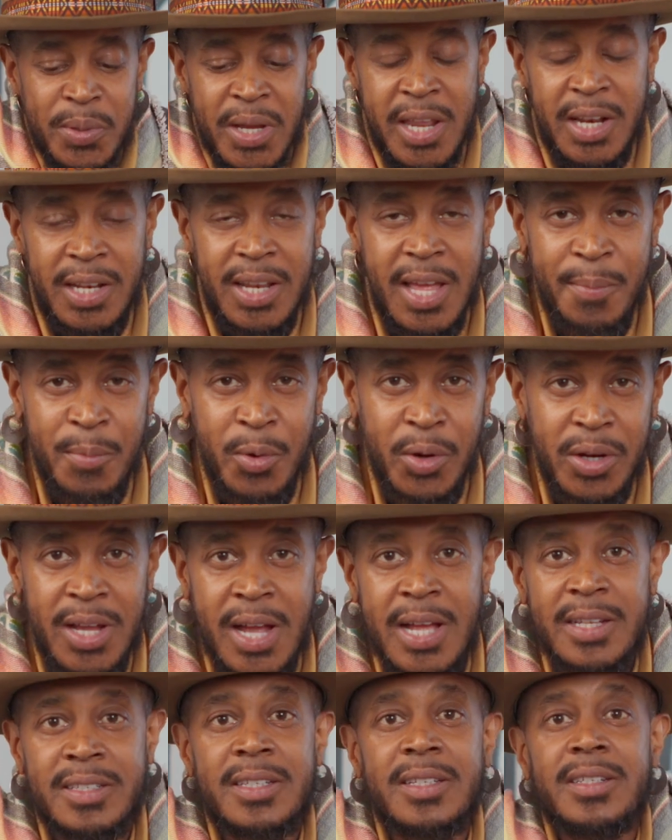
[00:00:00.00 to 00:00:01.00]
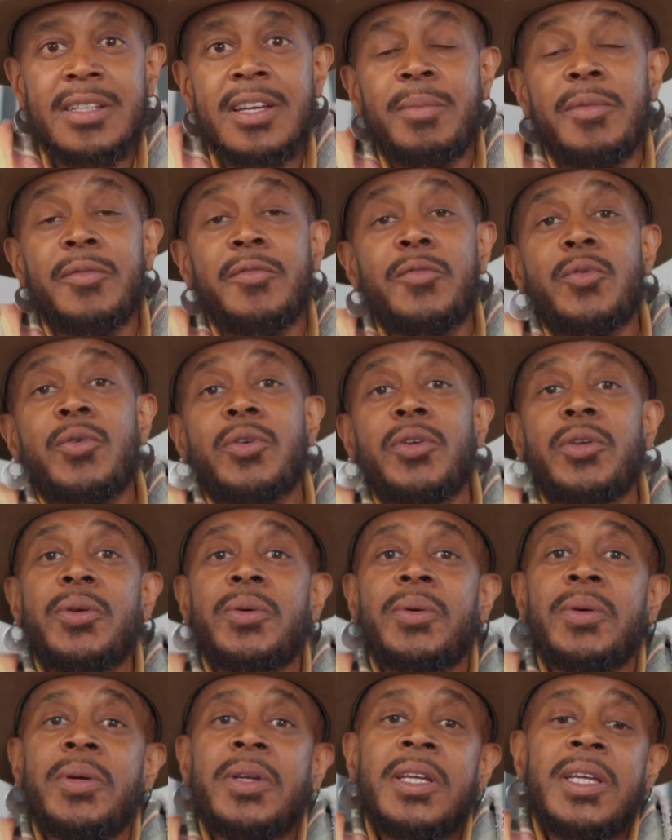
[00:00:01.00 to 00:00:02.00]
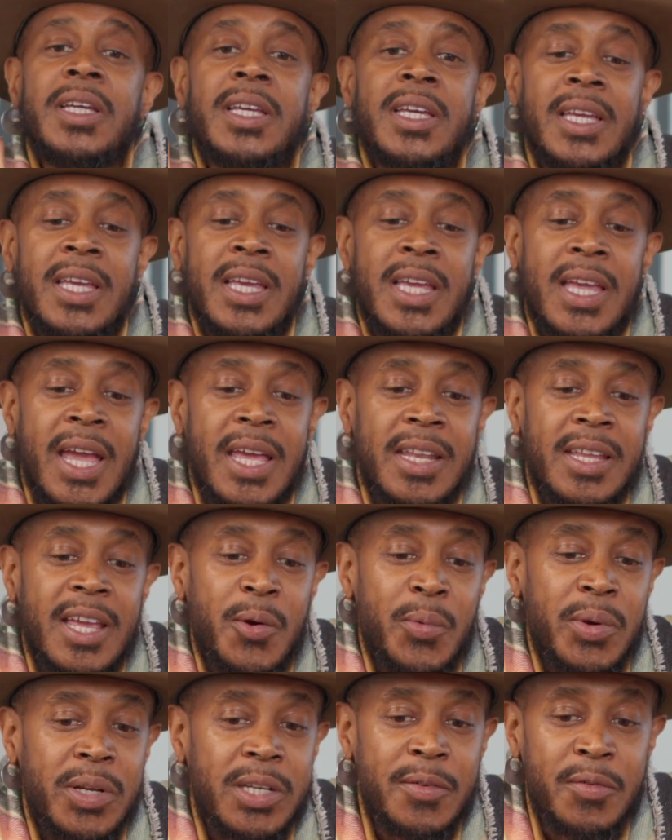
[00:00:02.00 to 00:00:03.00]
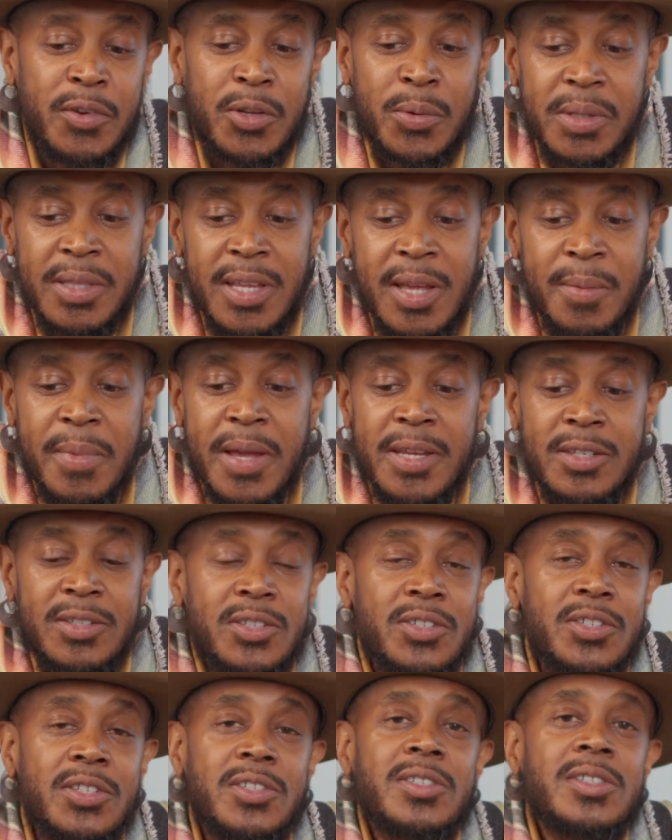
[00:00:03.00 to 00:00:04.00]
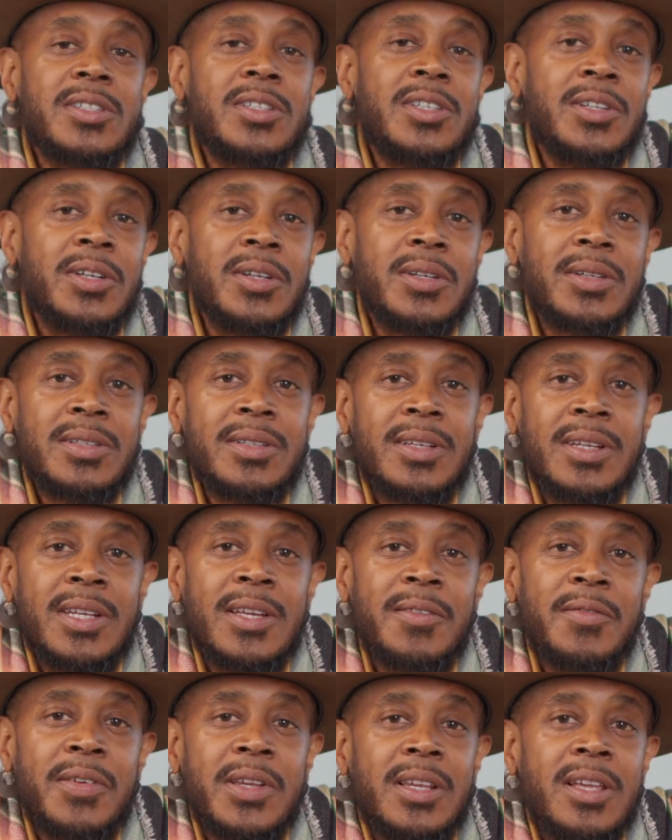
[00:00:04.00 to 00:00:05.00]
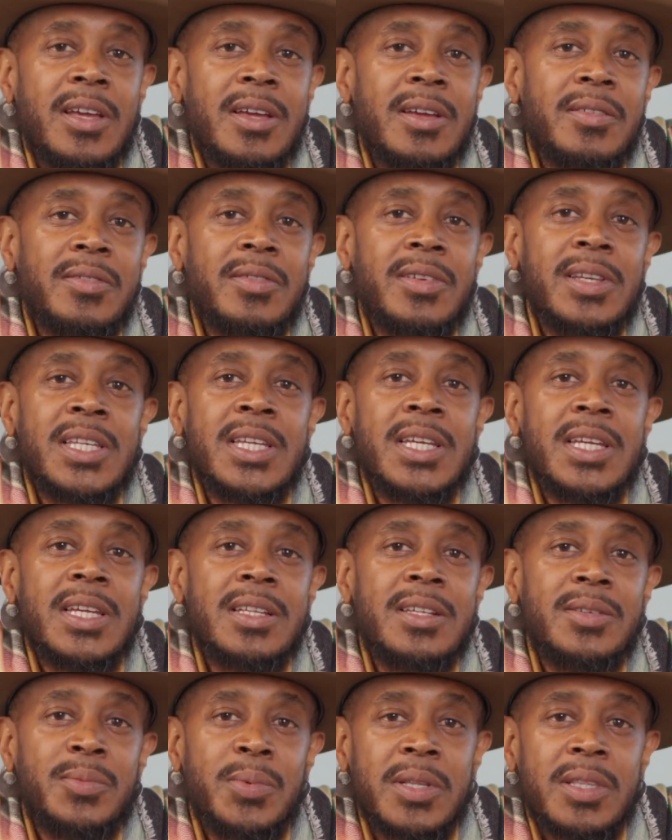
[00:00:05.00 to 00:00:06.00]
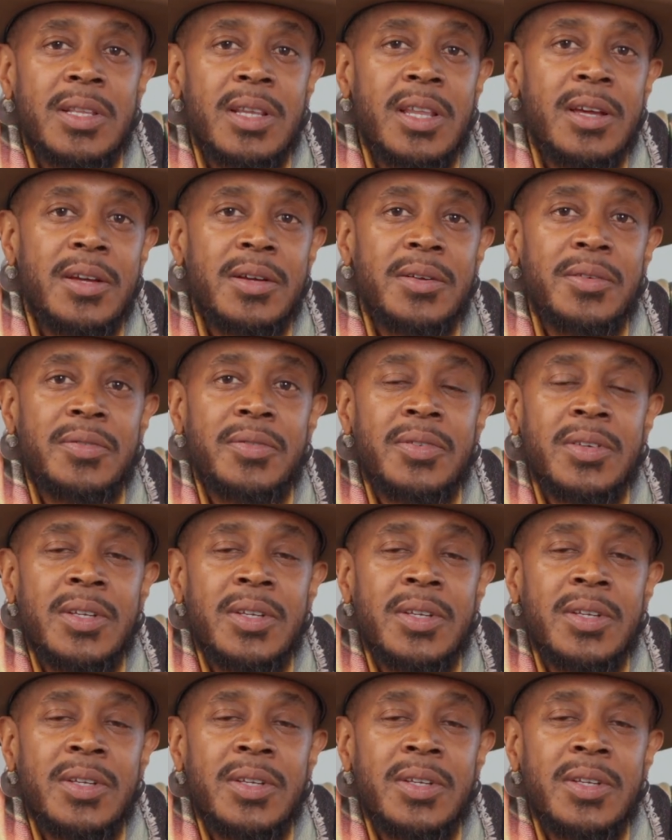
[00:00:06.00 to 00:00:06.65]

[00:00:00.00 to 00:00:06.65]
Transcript: We got a lot more content coming for you. And we're leaving you with that message. Just, live in love, lead with love.